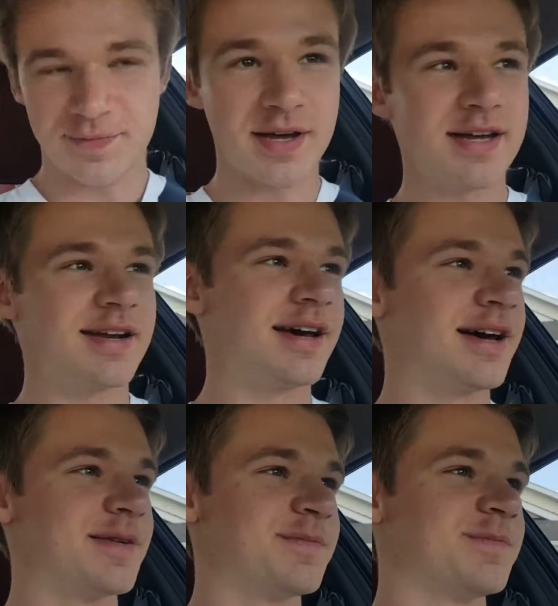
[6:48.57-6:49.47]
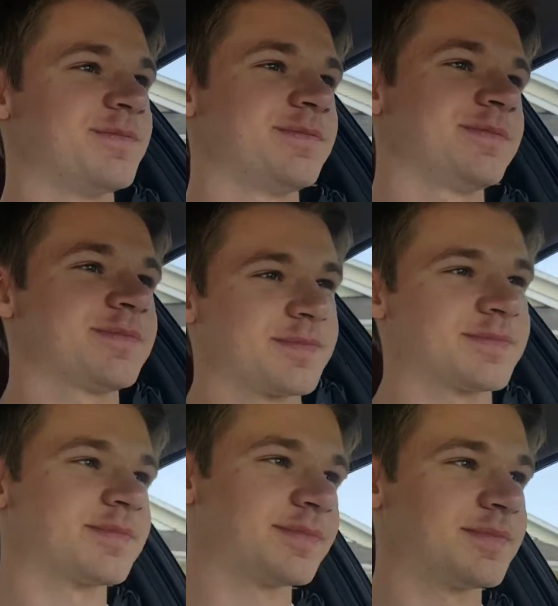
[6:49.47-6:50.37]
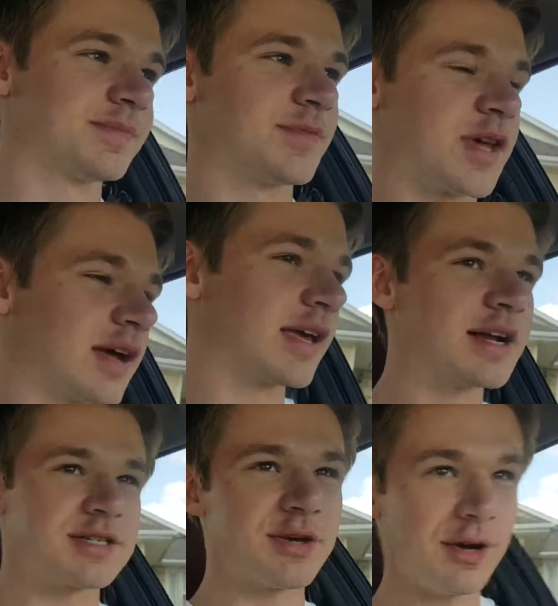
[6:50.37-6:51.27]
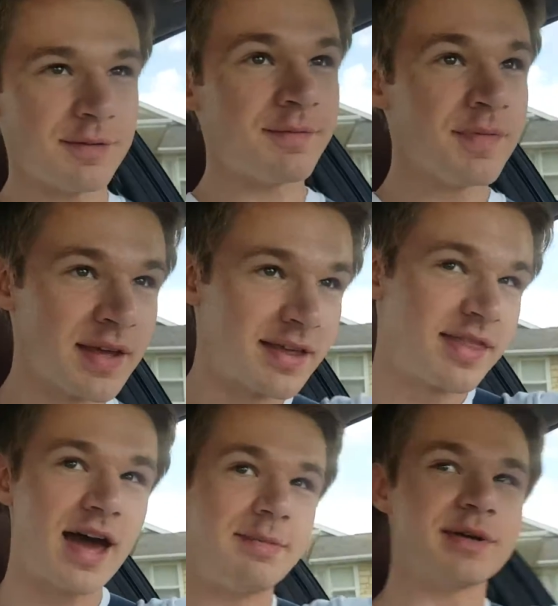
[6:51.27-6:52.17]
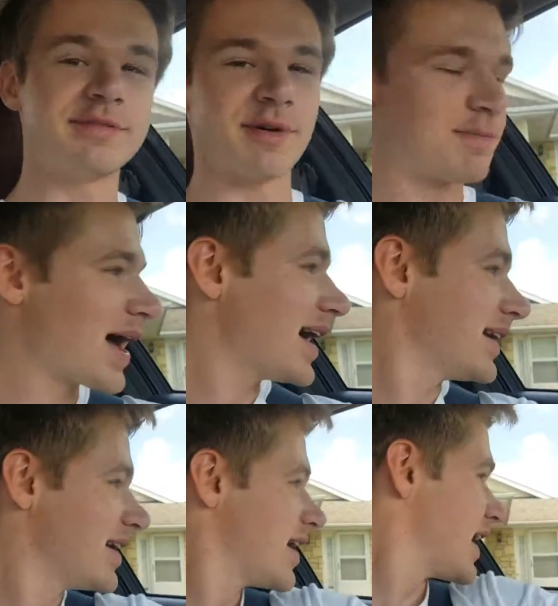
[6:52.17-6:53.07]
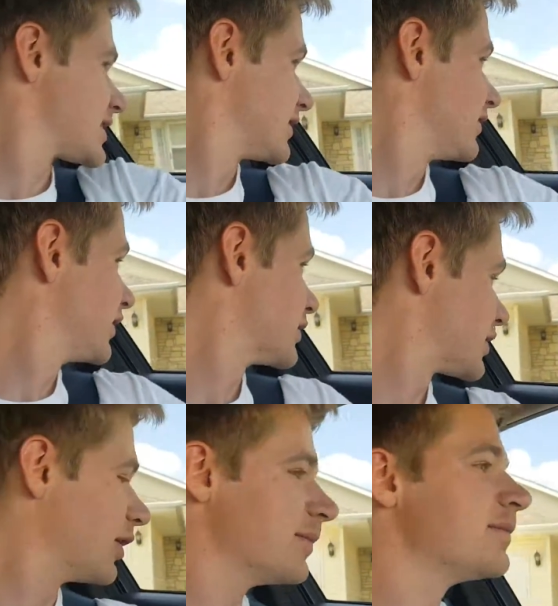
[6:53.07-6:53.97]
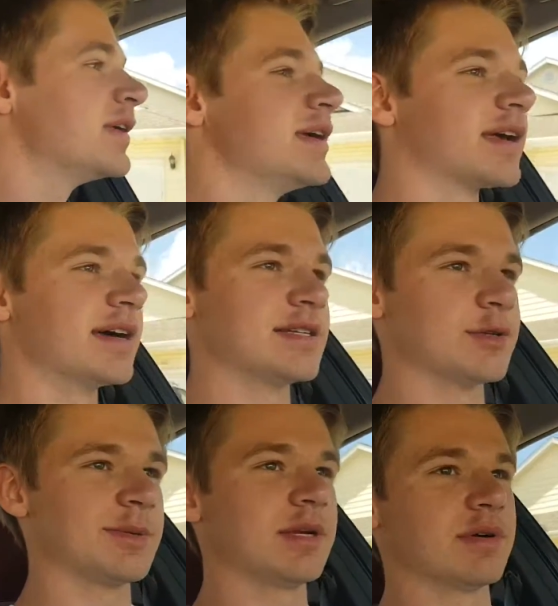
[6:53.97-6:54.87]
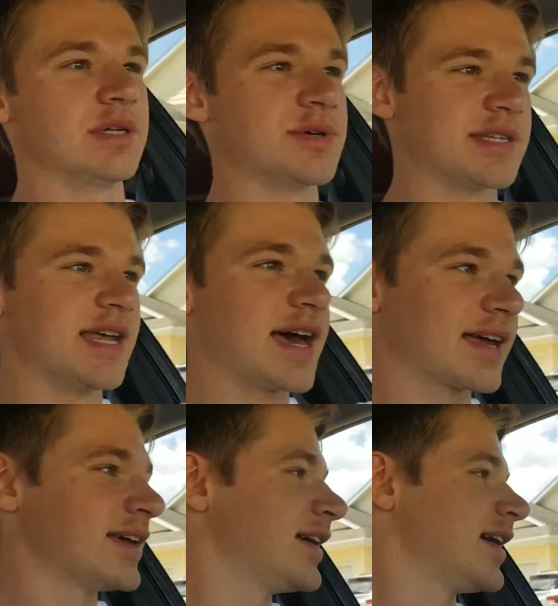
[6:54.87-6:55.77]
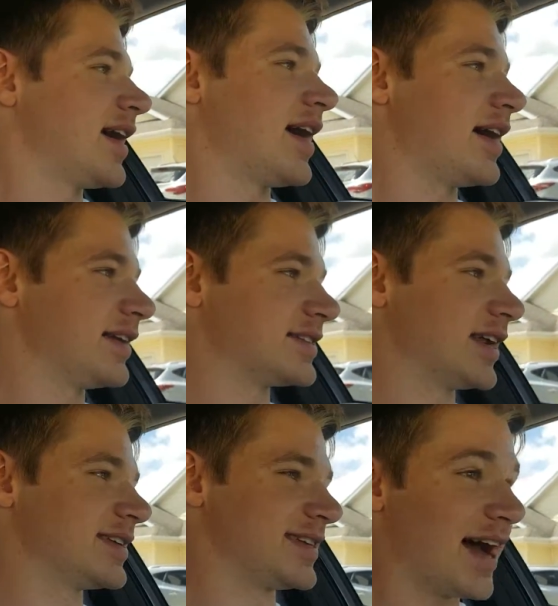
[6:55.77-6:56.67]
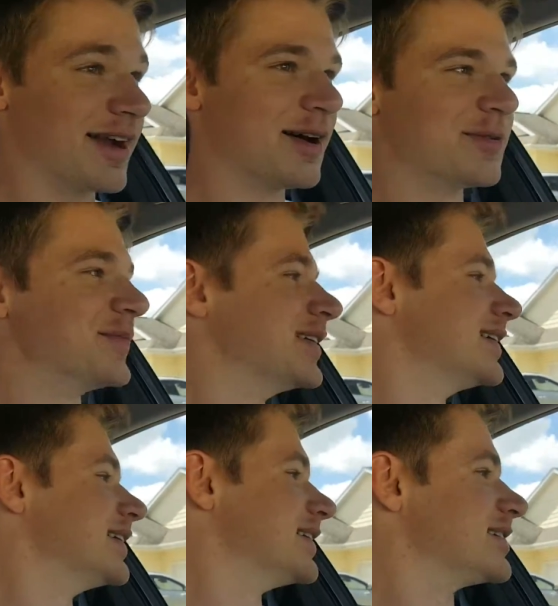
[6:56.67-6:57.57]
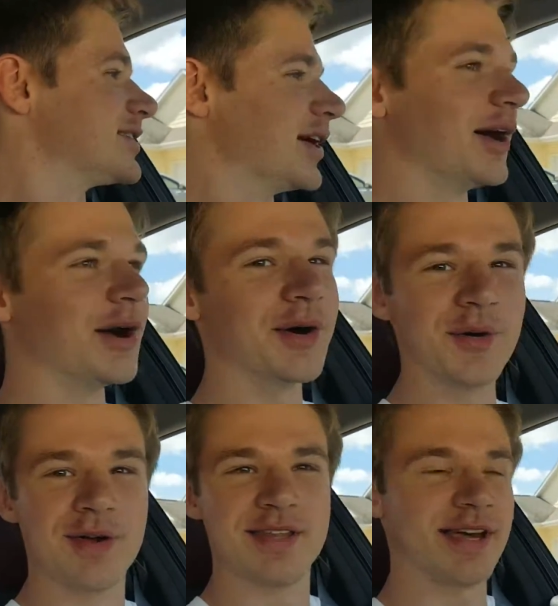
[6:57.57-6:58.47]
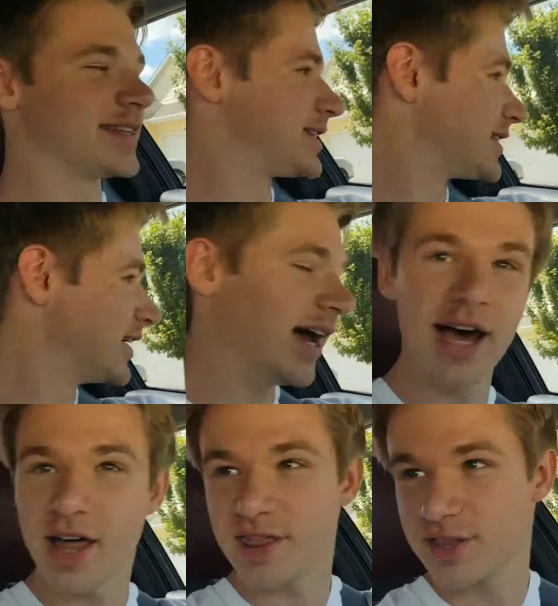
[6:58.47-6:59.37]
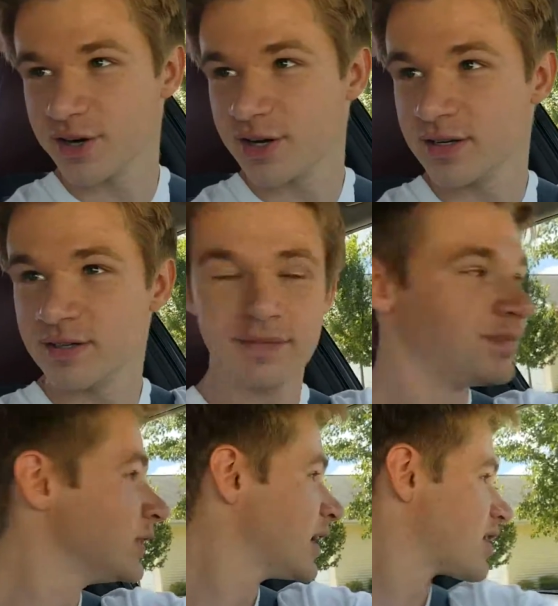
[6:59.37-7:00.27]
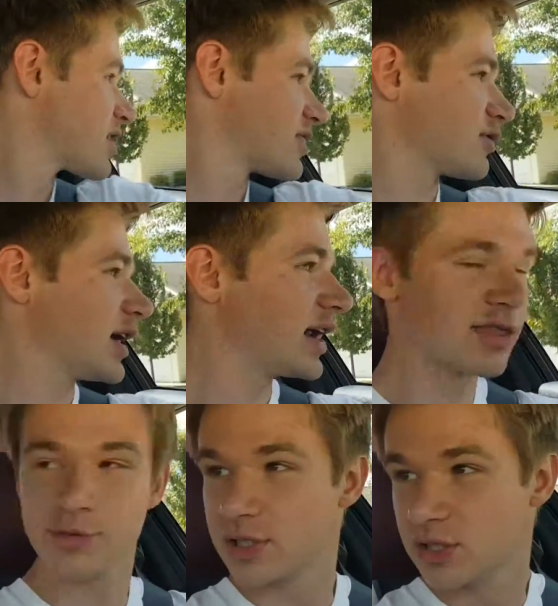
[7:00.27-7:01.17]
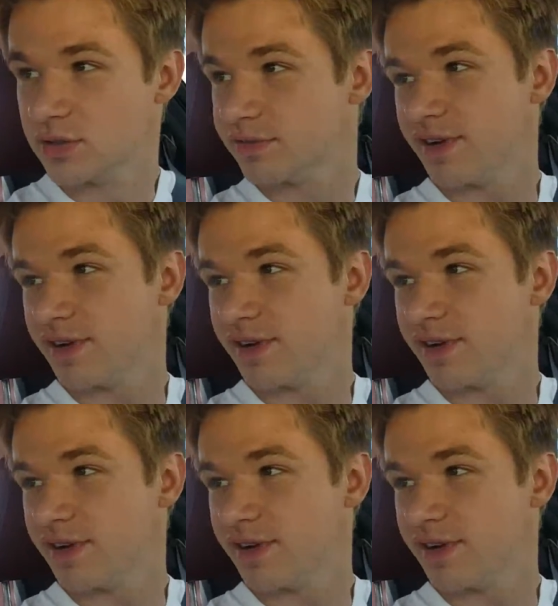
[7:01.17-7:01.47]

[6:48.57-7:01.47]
But, um, that, yeah, I just told him that I'm looking for Pat, asking if he was home because he wants me to redo his deck, and he said he's not home. So that's uh, third and three out of three